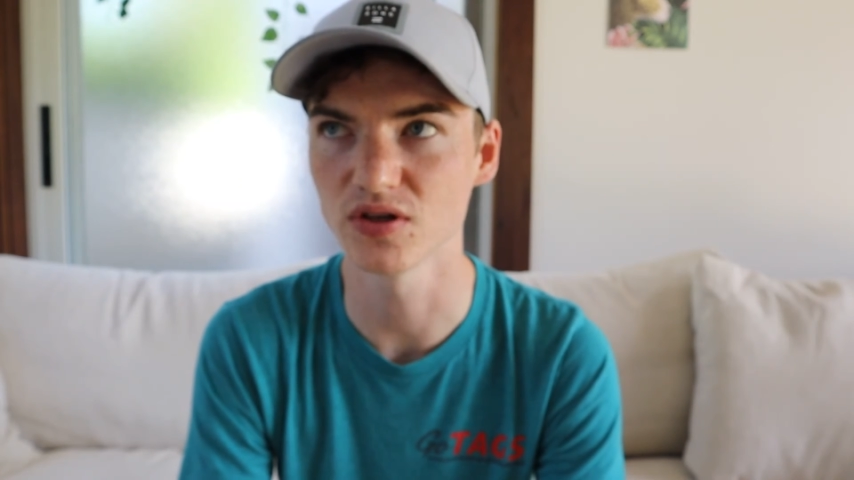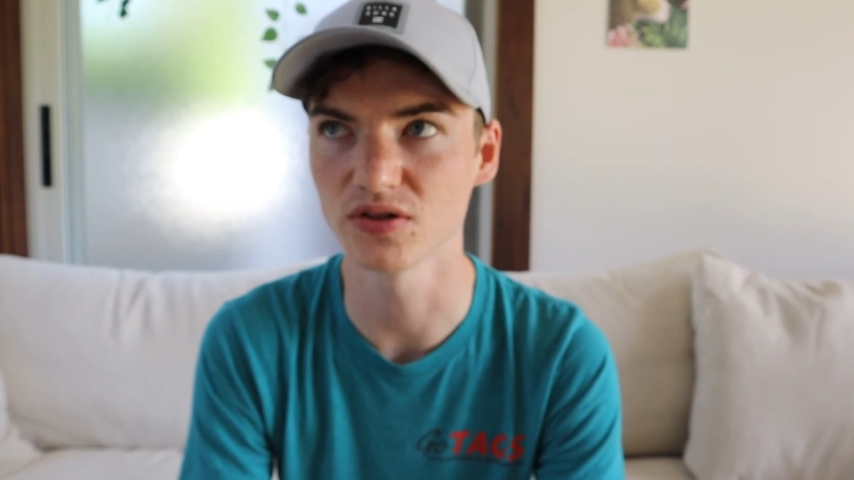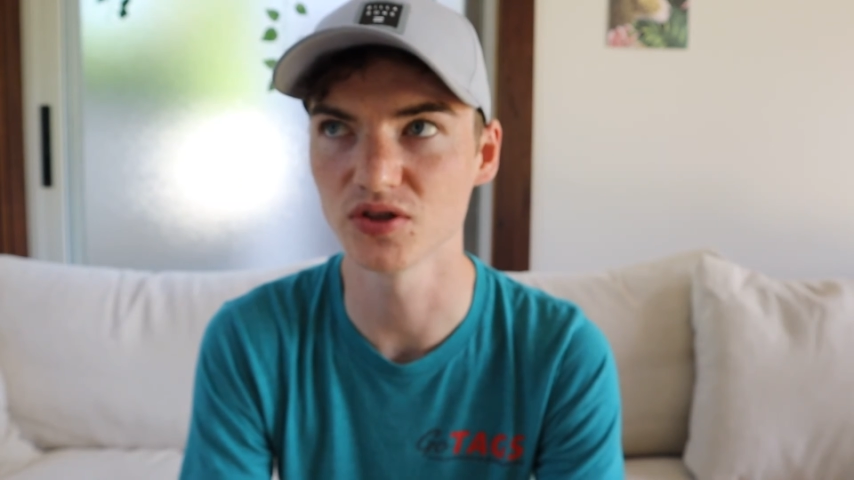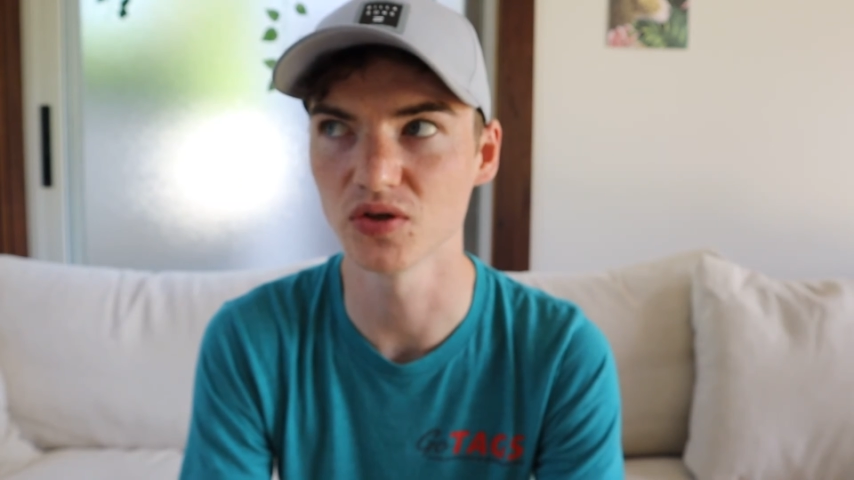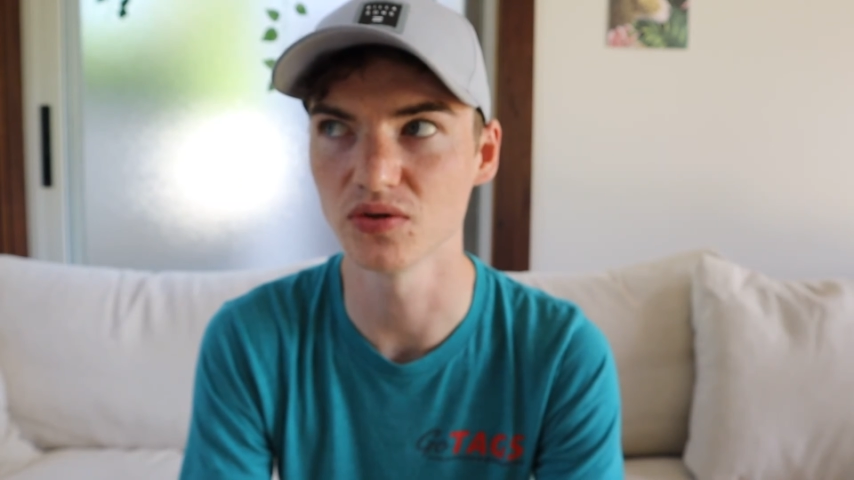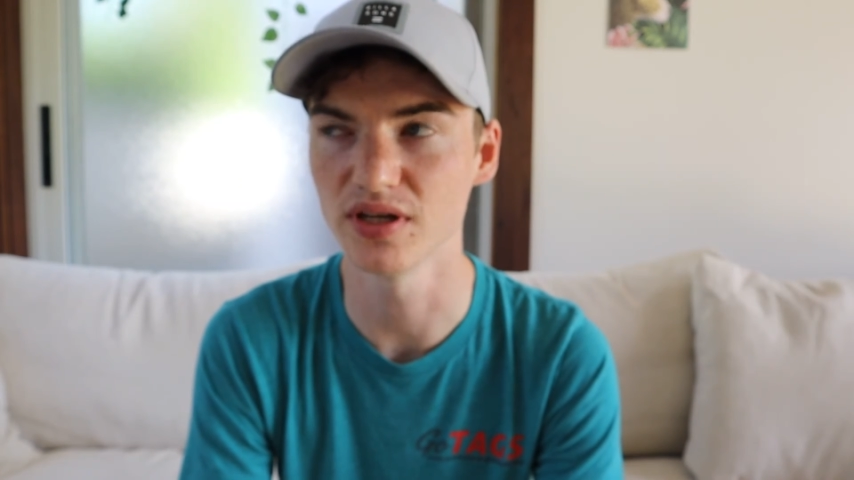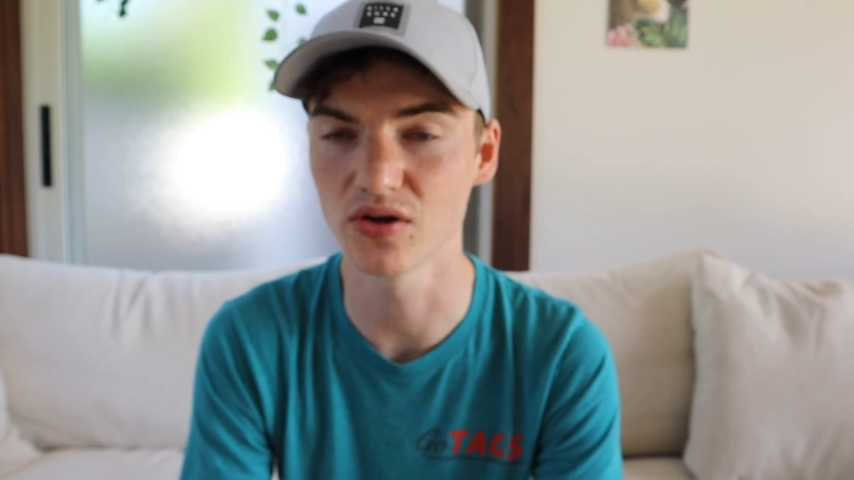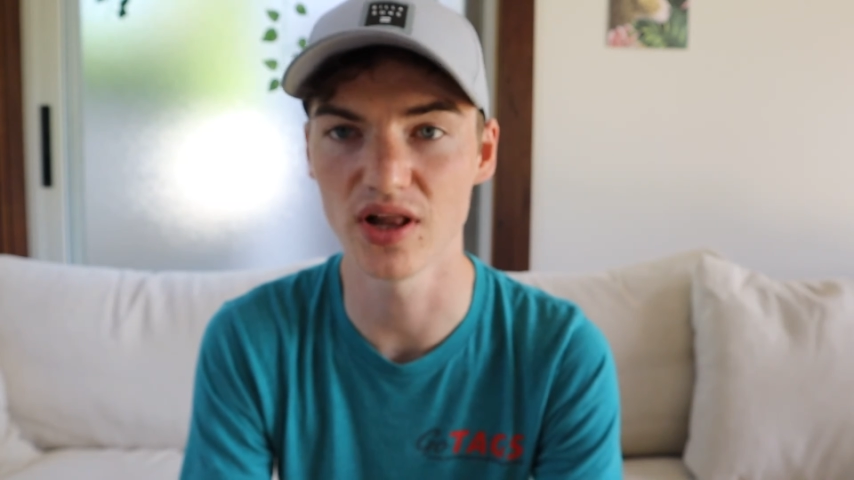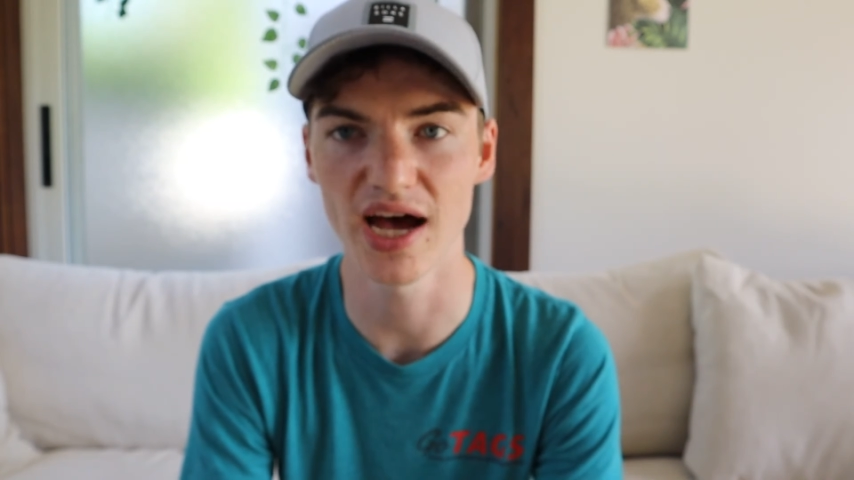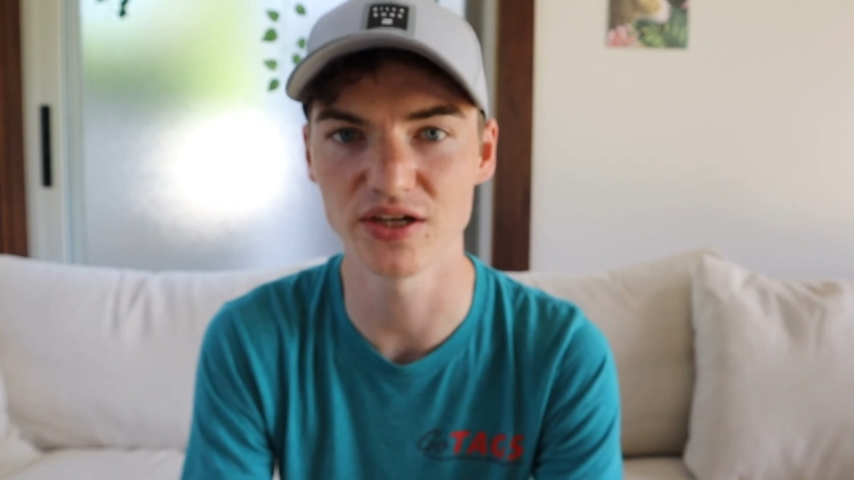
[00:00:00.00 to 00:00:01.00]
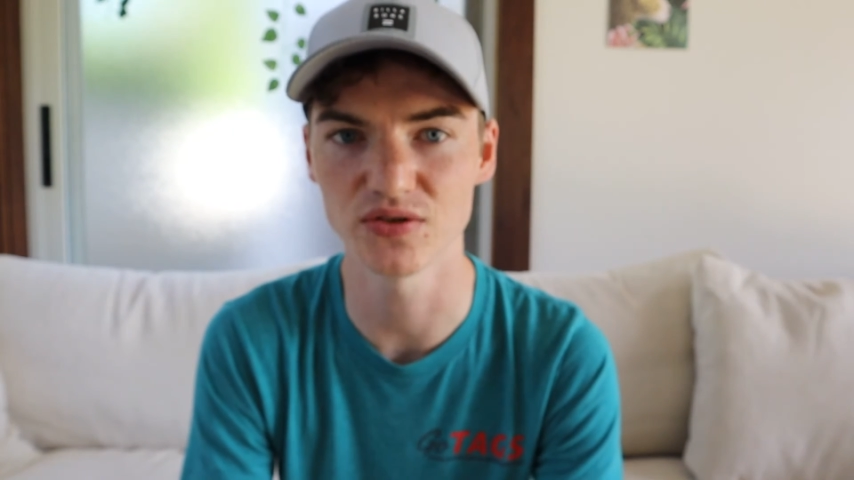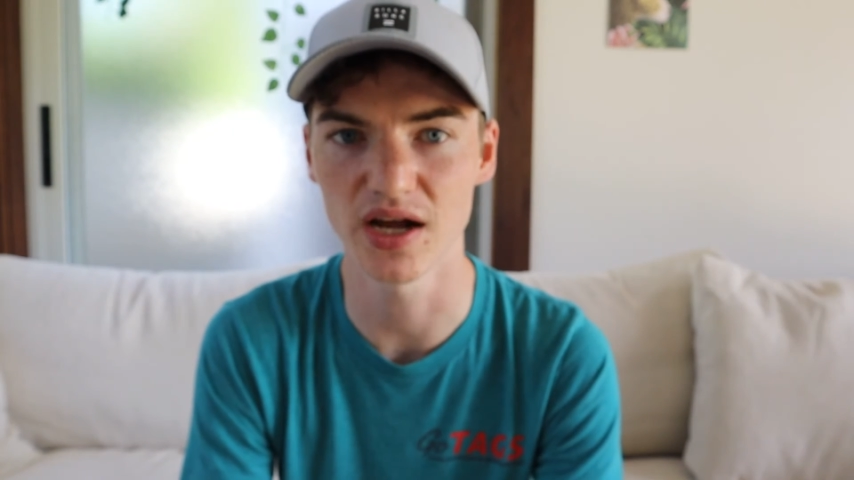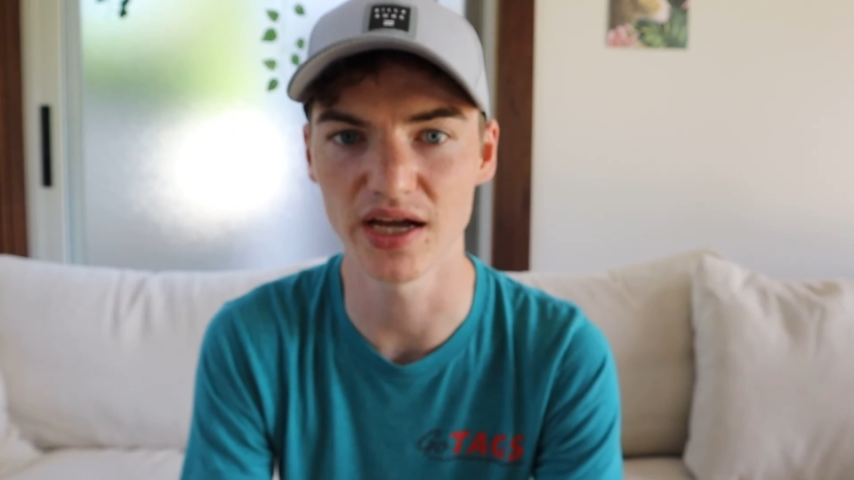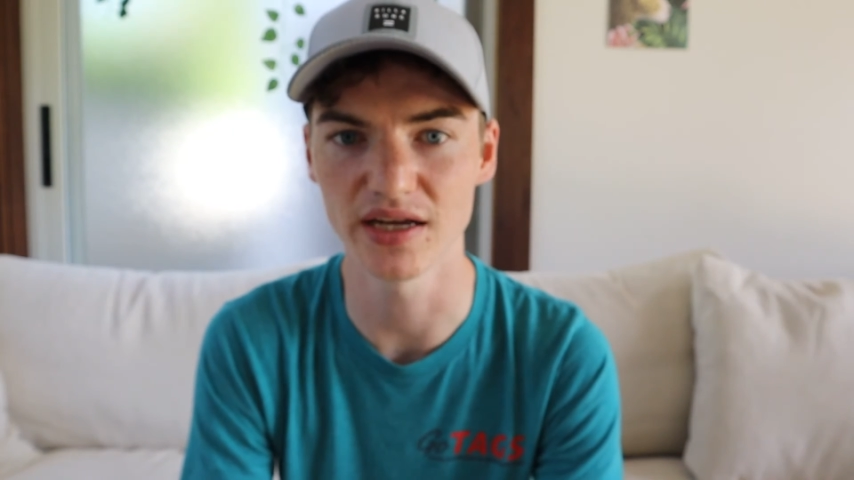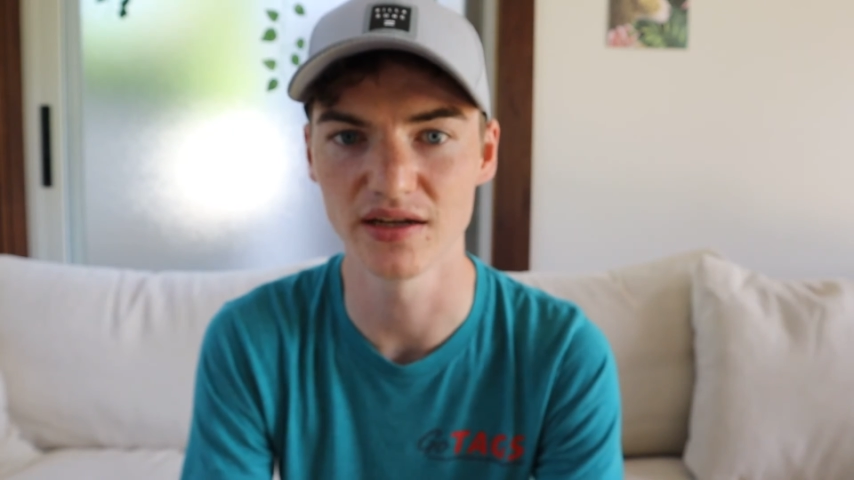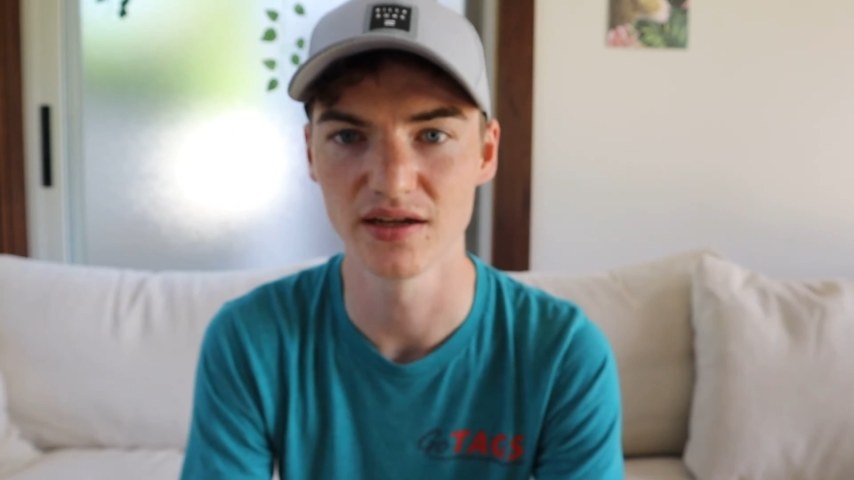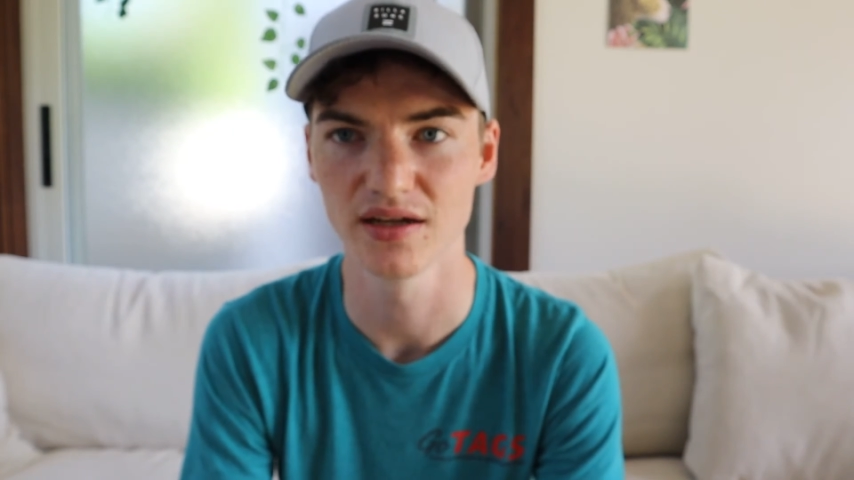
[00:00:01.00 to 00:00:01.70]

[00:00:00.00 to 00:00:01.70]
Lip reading: also nickel hydride